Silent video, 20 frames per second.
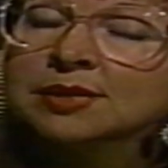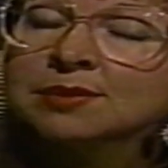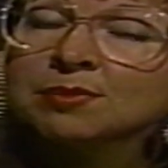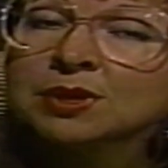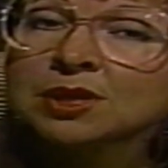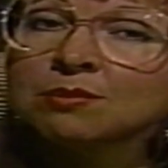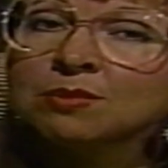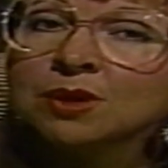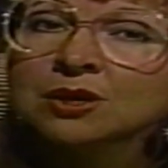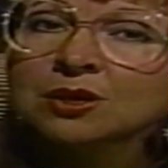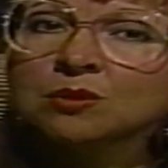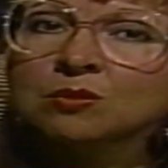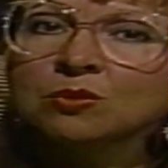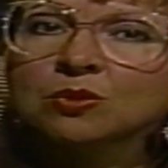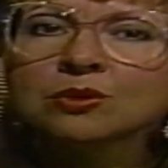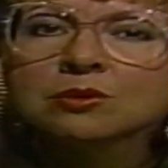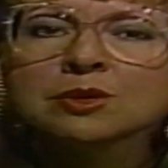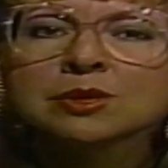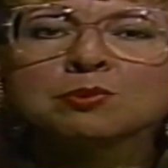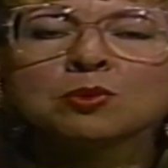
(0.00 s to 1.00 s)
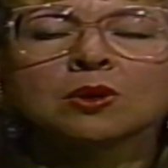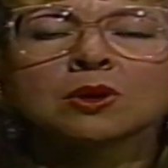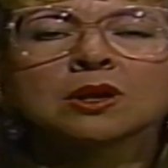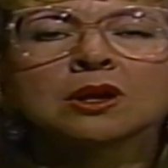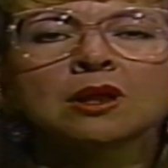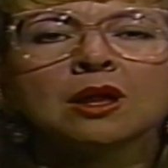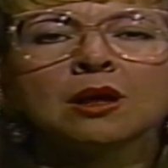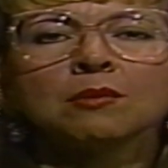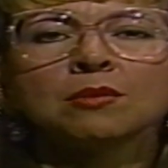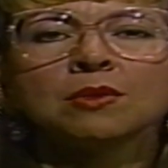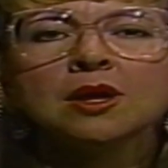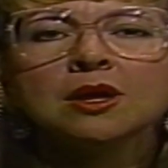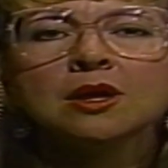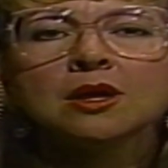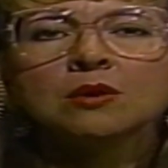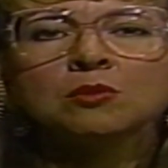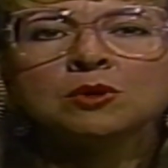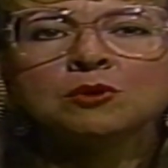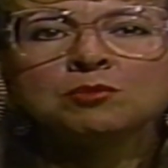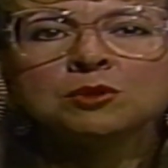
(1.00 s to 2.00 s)
by the Moncton Motorsport Club.
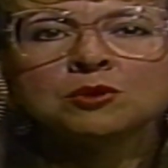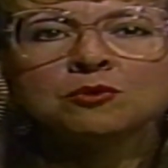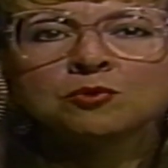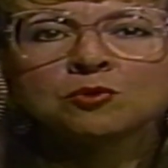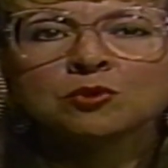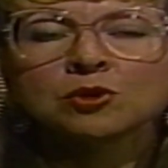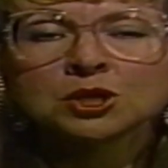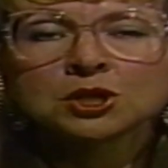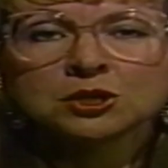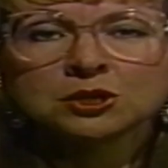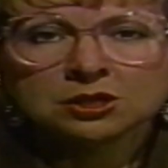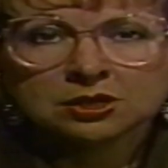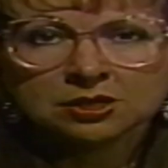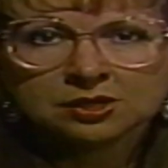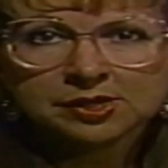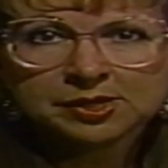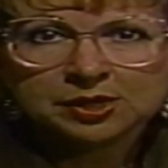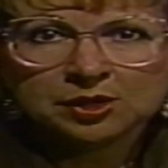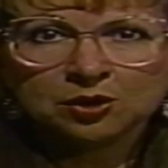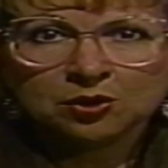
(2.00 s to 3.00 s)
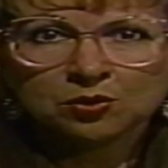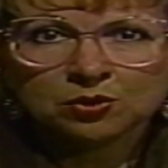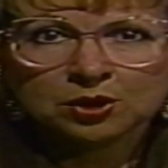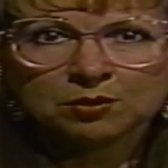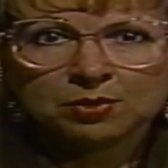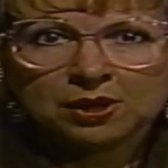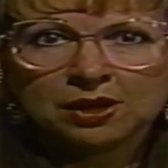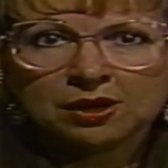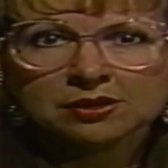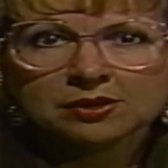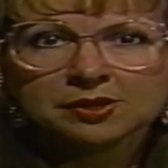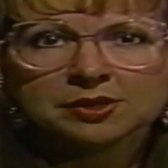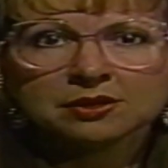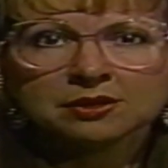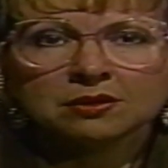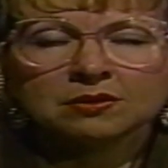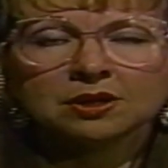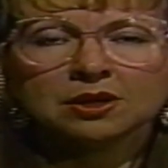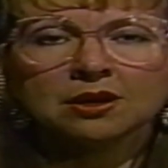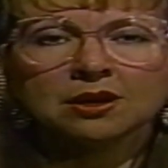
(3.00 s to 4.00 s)
We've been fortunate this year. In the past,
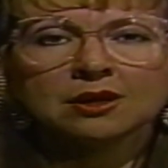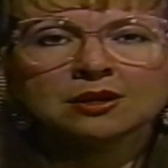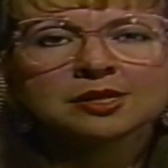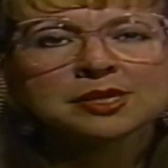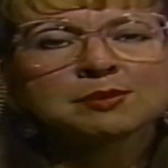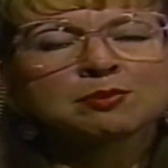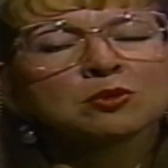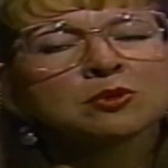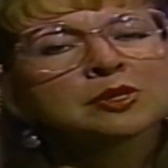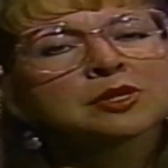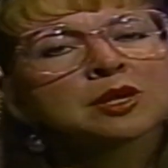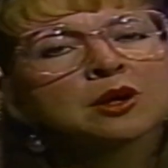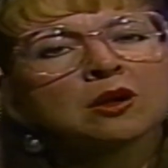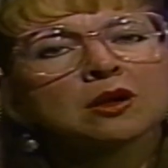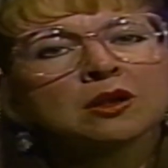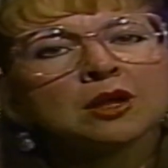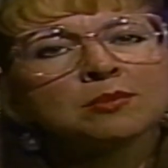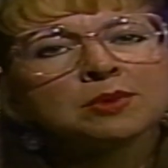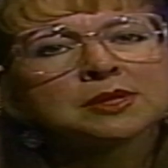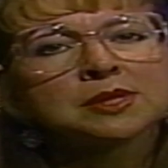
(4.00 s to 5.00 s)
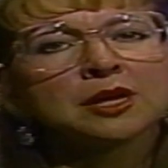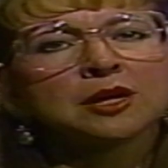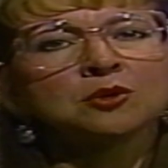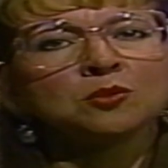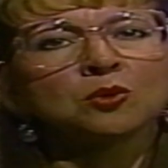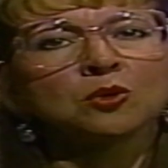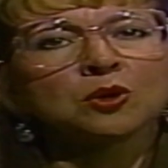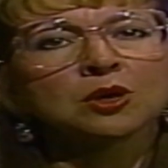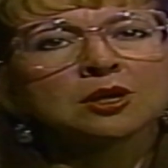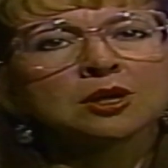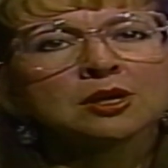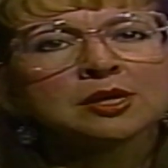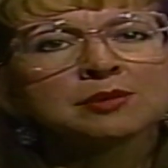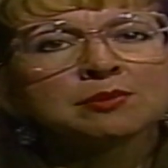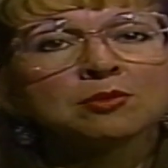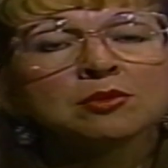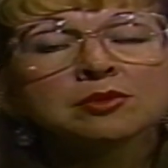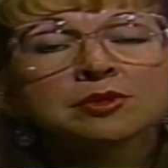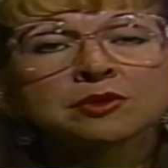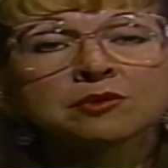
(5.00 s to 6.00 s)
the Atlantic Sports Car Club has had to organize
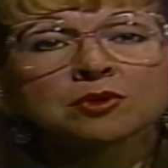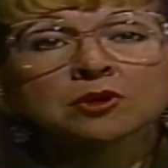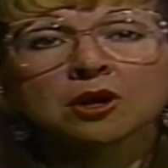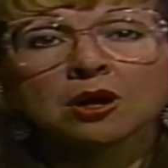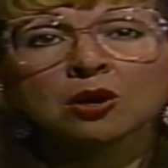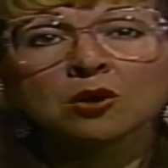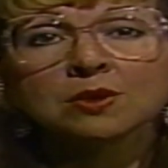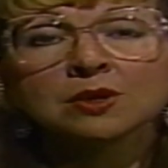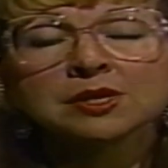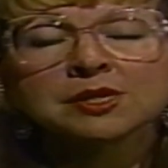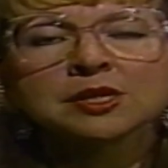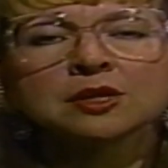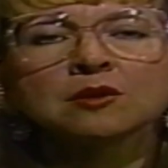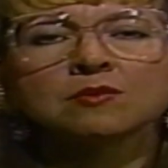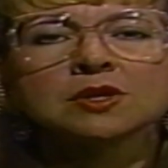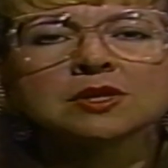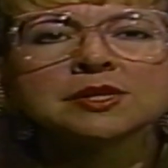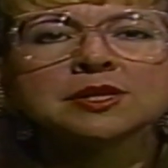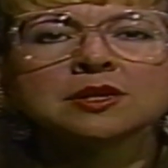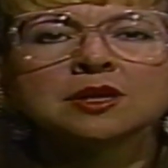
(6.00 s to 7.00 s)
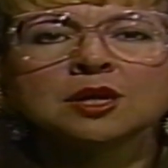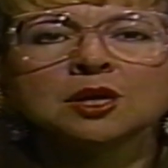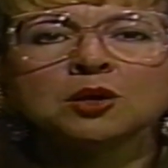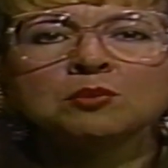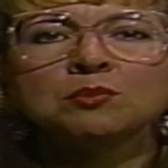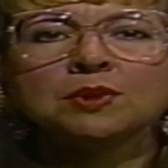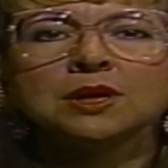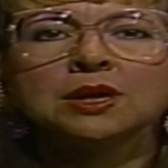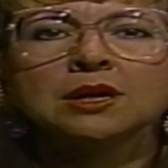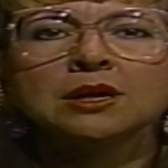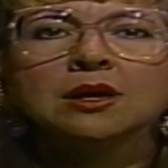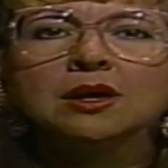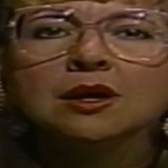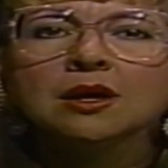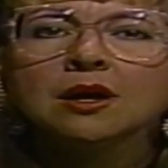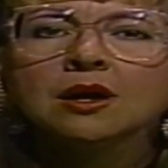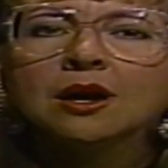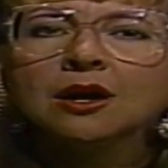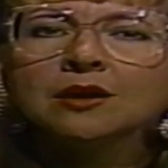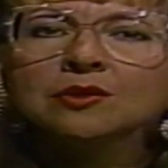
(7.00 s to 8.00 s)
most of the car racing events at AMP.
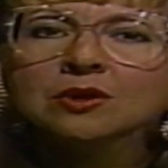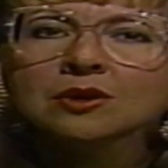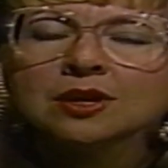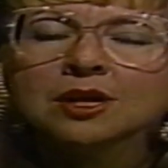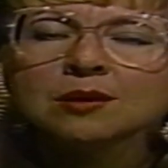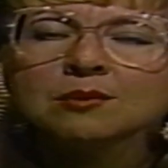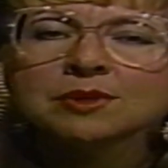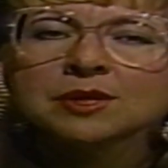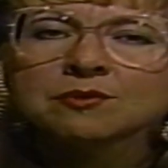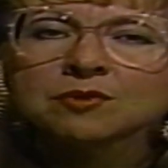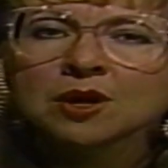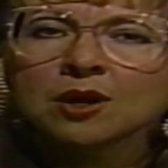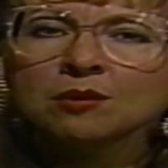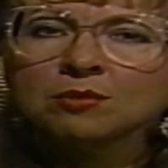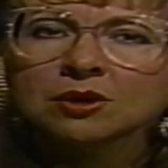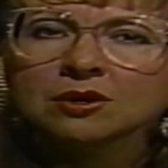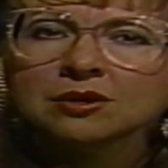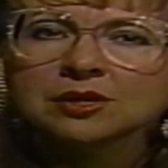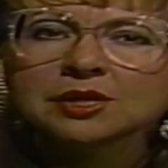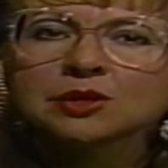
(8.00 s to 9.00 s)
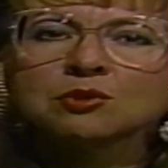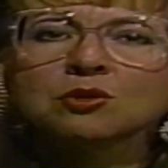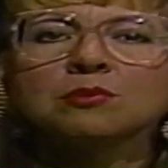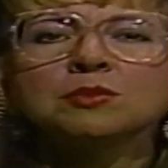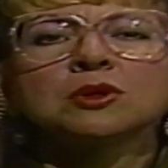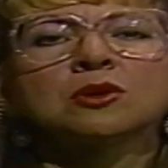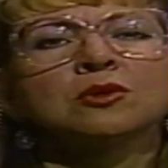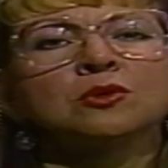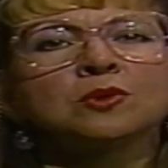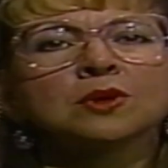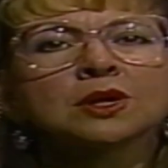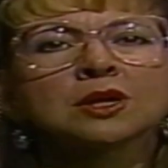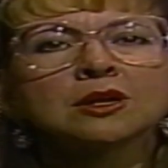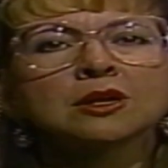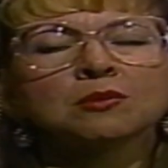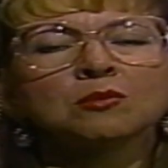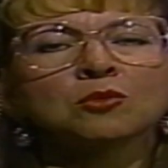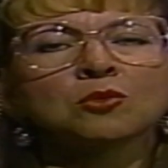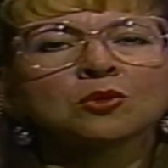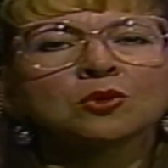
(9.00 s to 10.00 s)
Other clubs have come on stream and are doing a
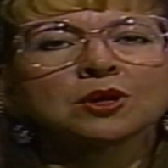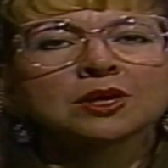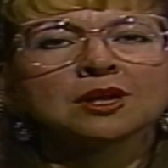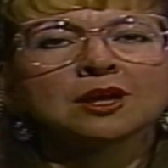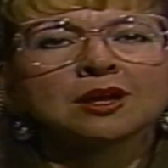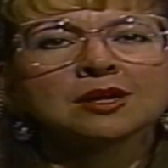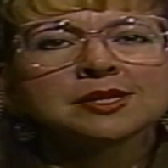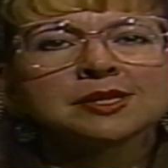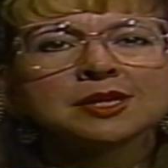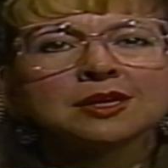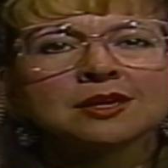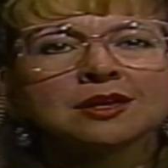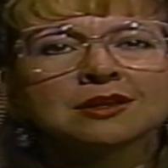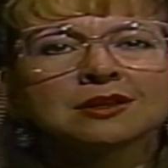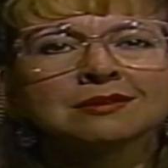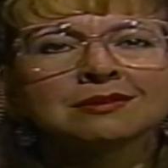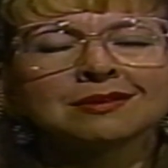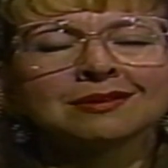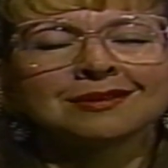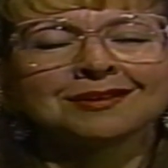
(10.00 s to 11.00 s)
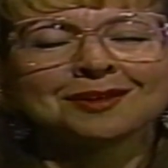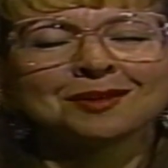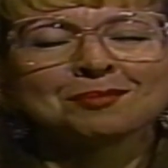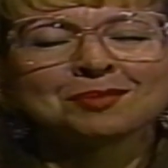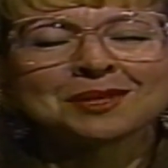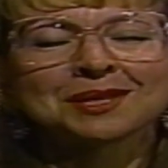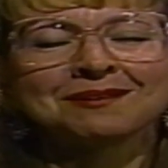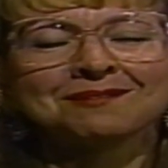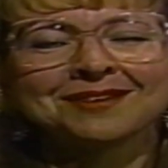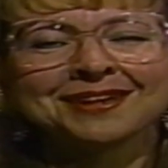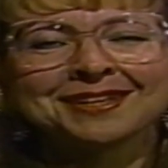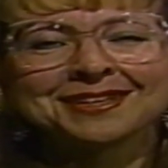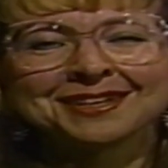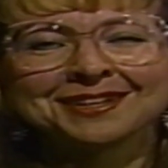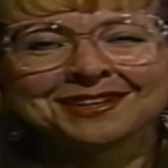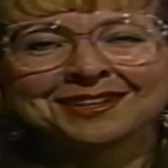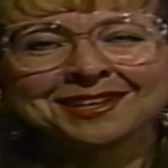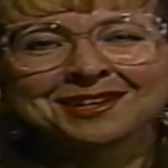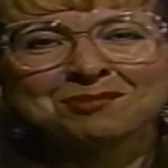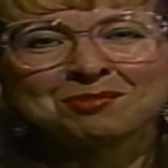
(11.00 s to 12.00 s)
little more organizing, and it helps give us
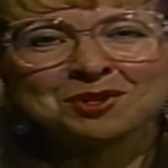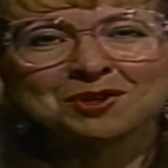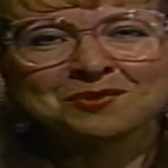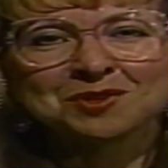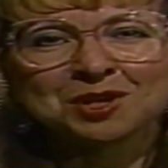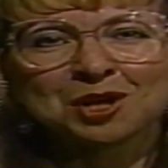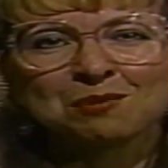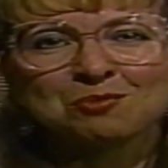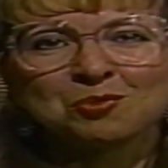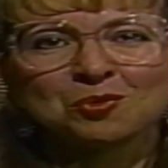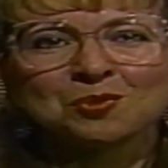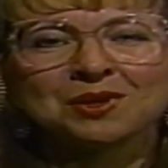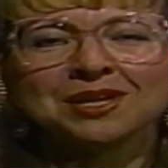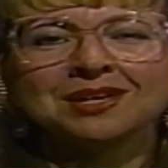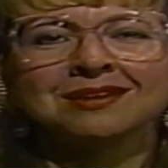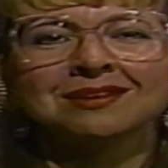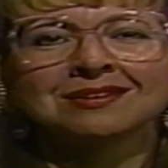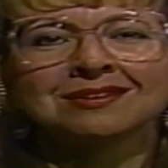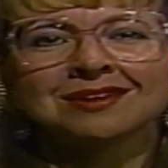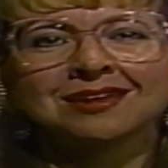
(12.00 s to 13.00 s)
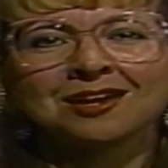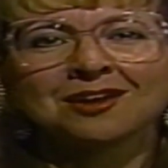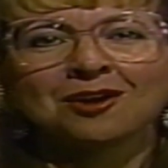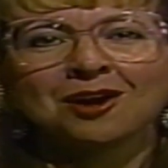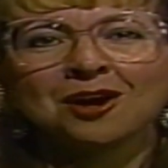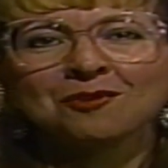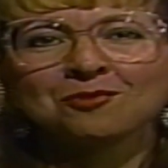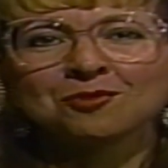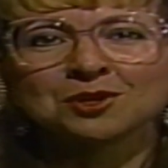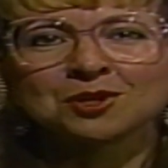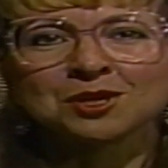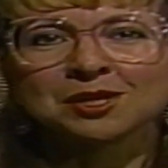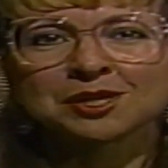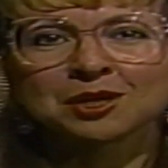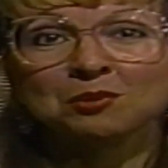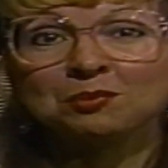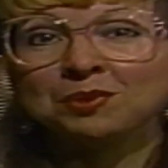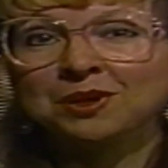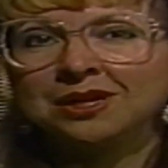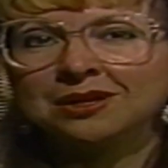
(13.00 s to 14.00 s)
a bit of time where we can take off or just
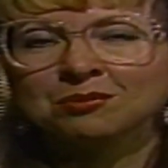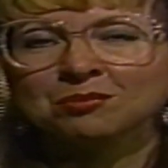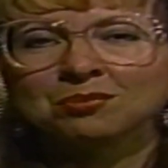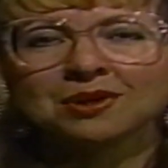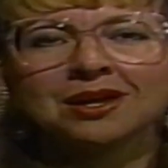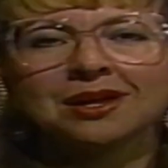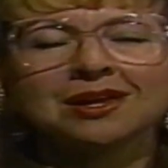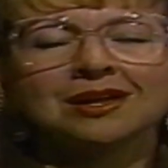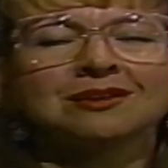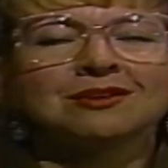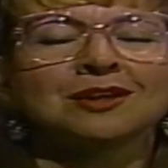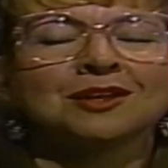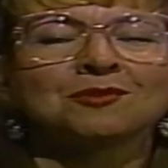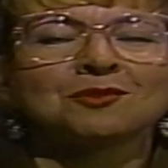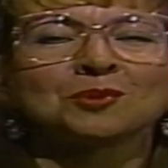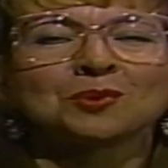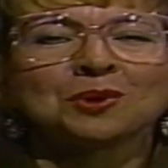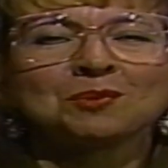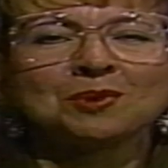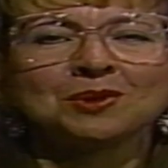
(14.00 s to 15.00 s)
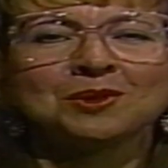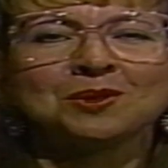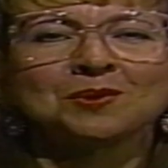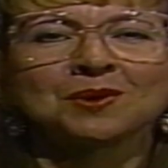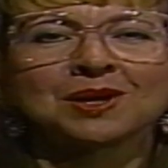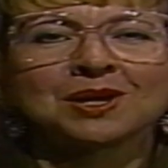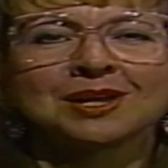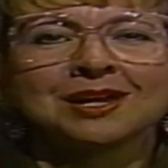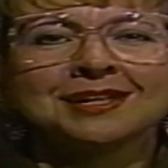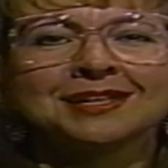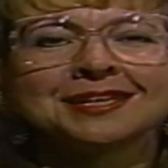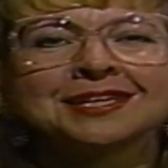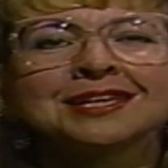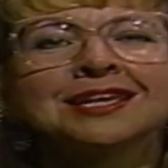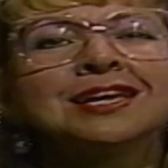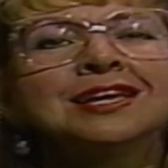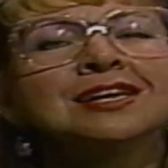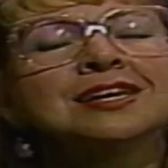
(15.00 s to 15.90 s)
compete and play and not have to worry about the organizing.